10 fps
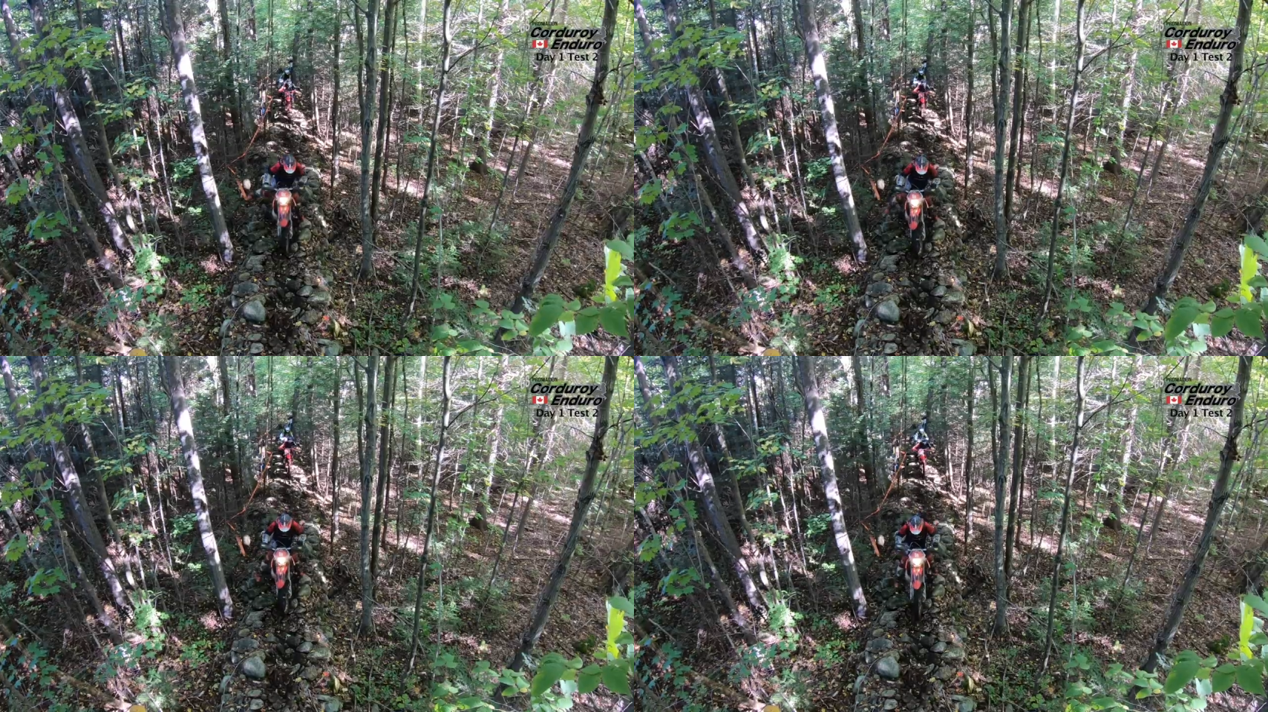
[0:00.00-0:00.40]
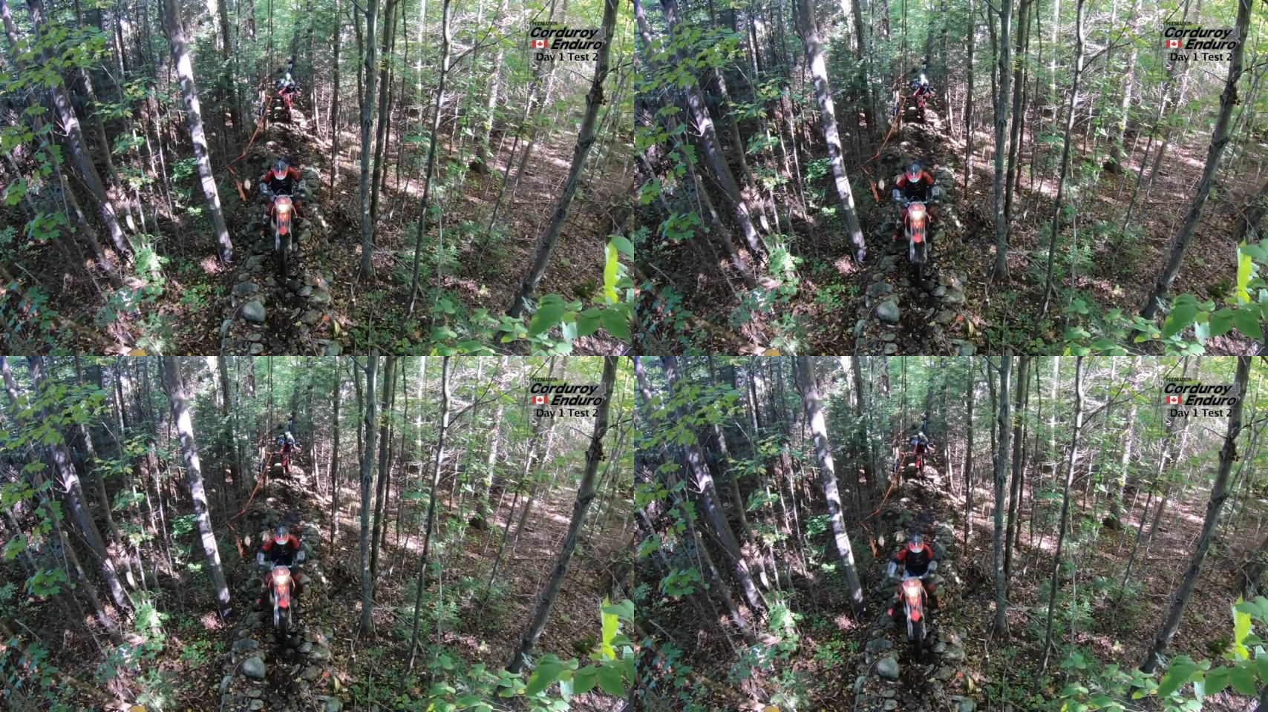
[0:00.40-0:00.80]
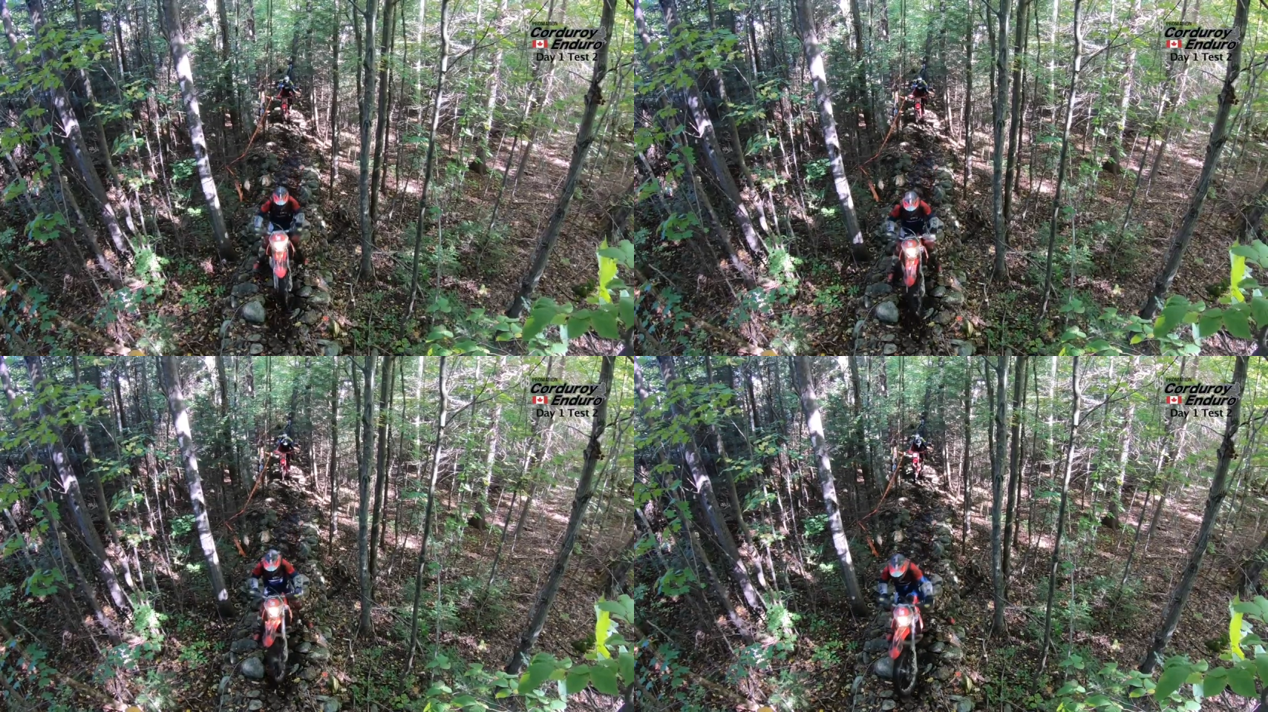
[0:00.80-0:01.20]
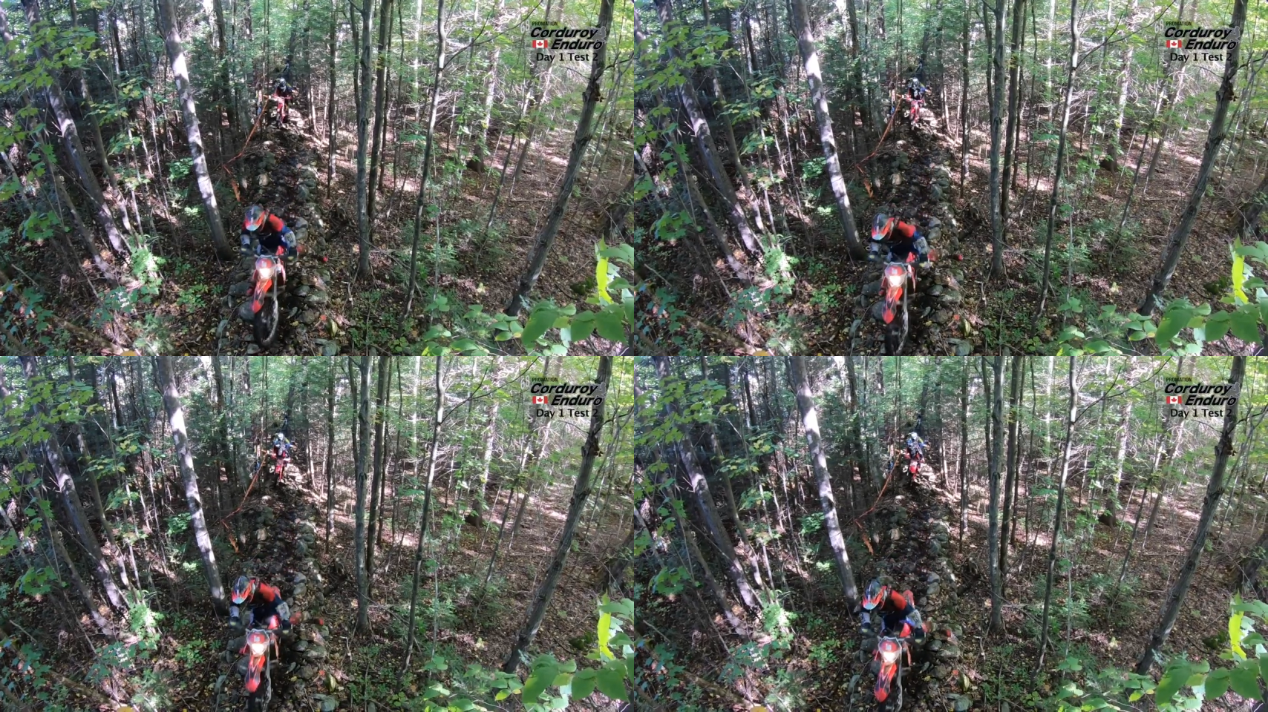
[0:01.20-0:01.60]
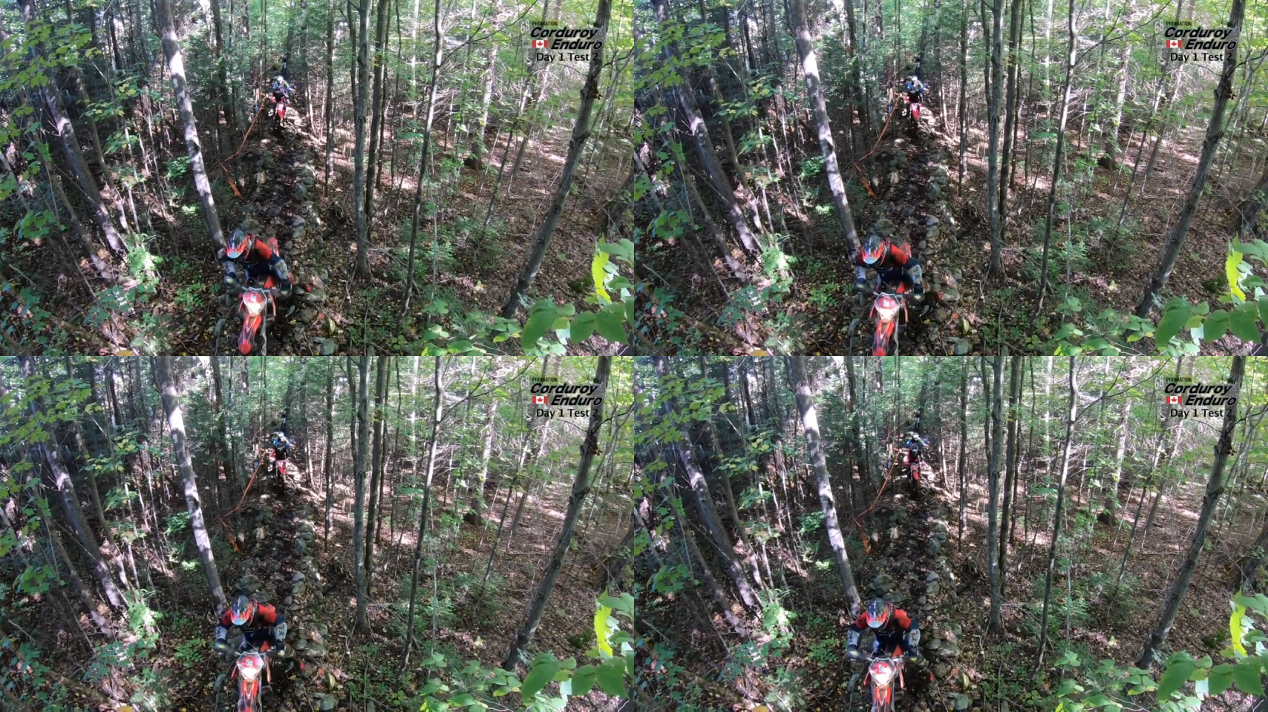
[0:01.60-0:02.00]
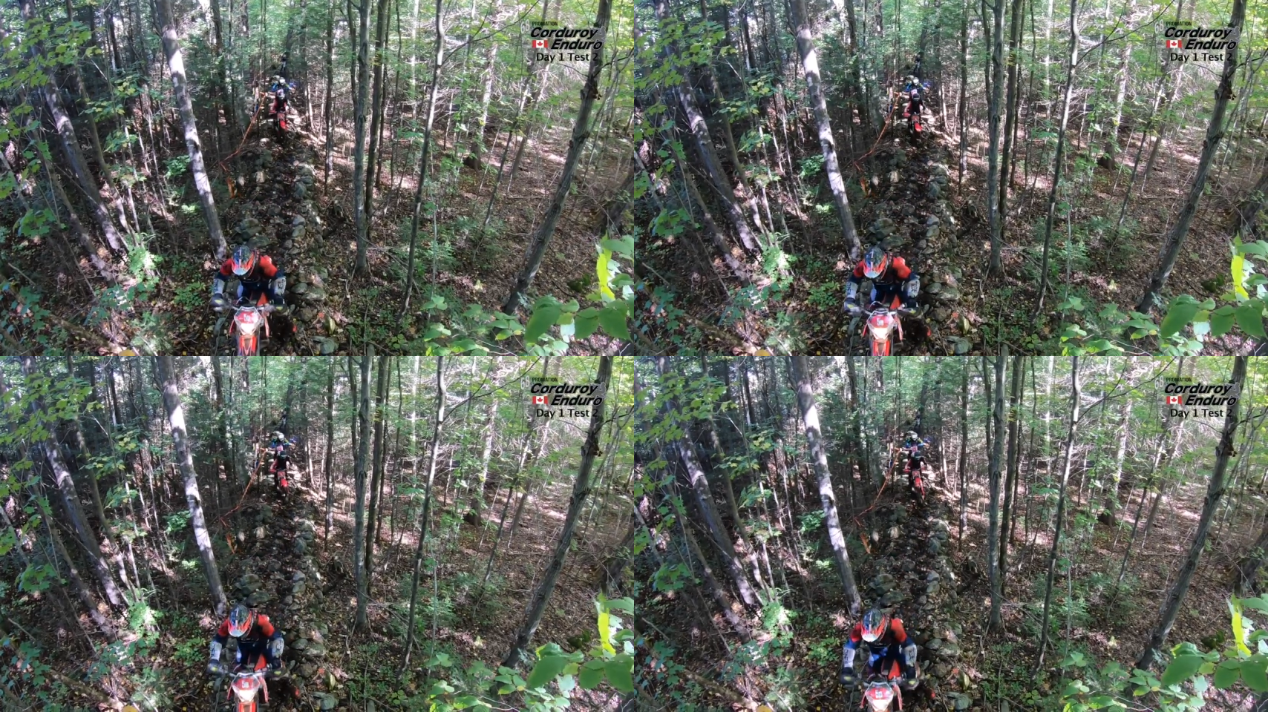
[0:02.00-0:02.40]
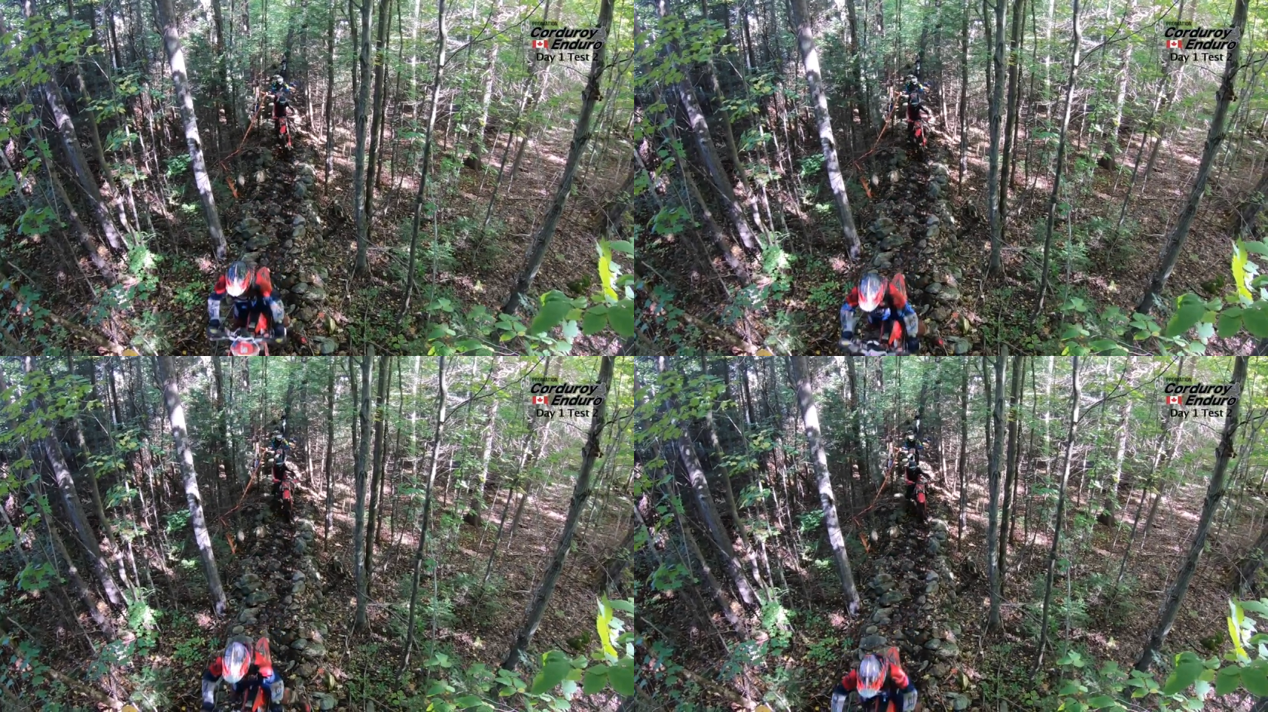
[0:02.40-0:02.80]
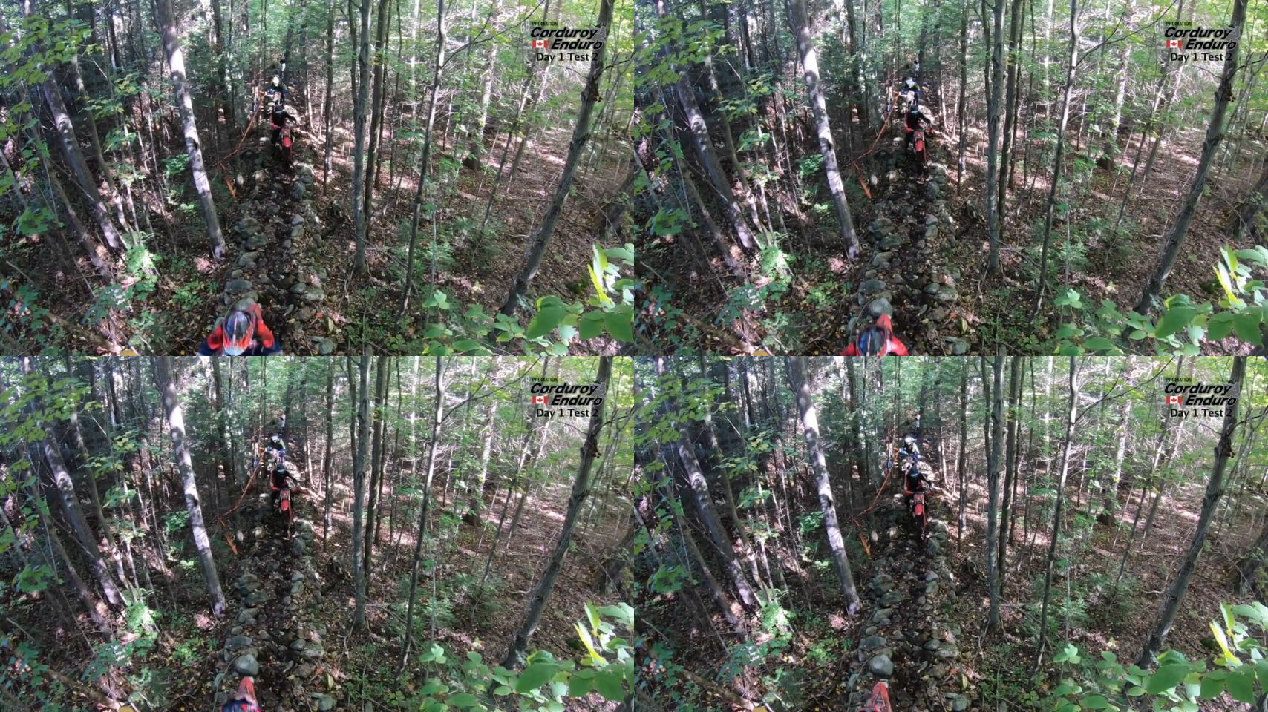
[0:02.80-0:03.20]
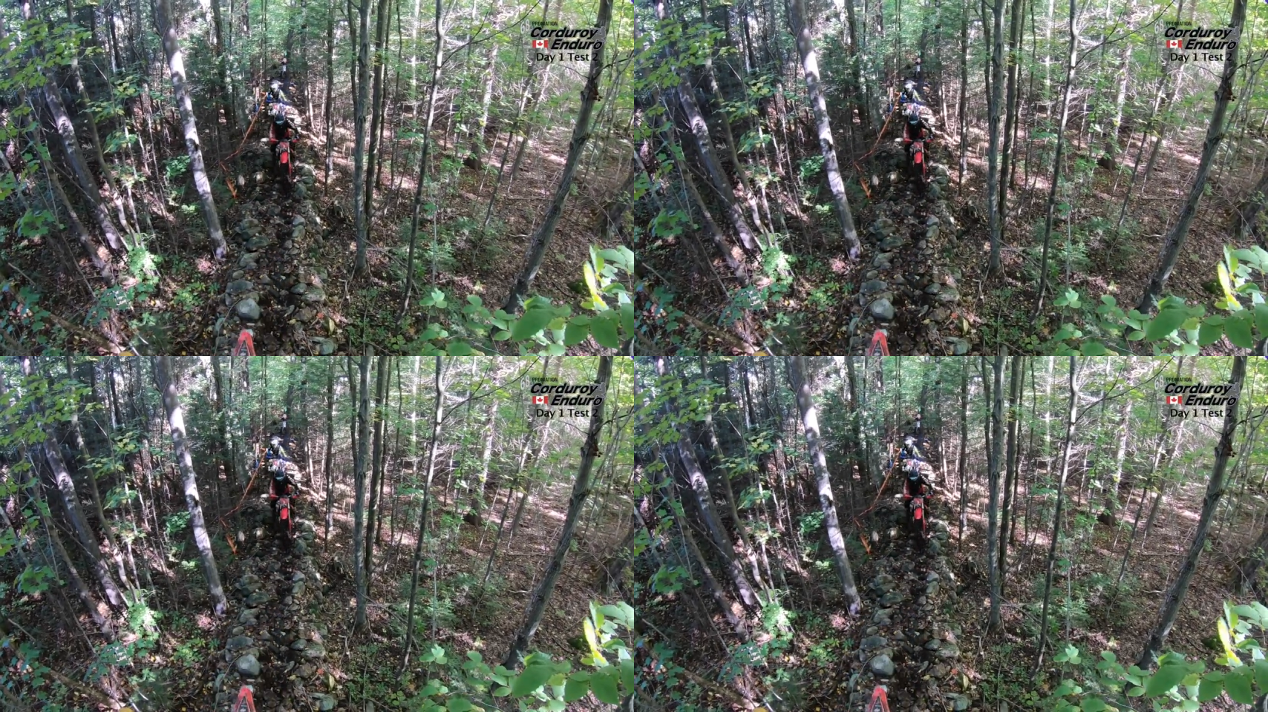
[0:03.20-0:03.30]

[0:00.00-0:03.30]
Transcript: (no speaker visible)